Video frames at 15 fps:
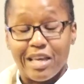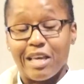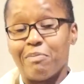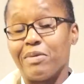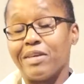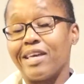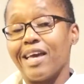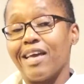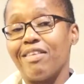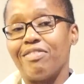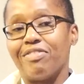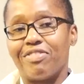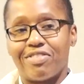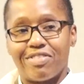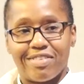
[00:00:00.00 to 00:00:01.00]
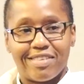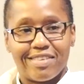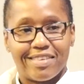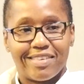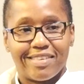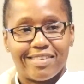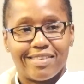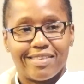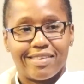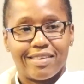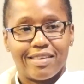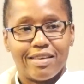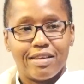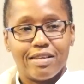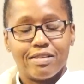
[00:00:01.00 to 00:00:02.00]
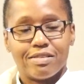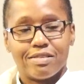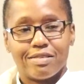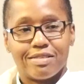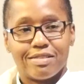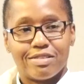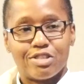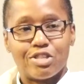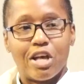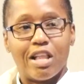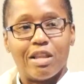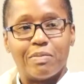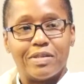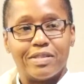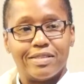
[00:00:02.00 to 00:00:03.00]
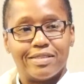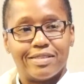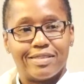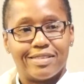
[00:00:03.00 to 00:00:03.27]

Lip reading: It begins, Solomon.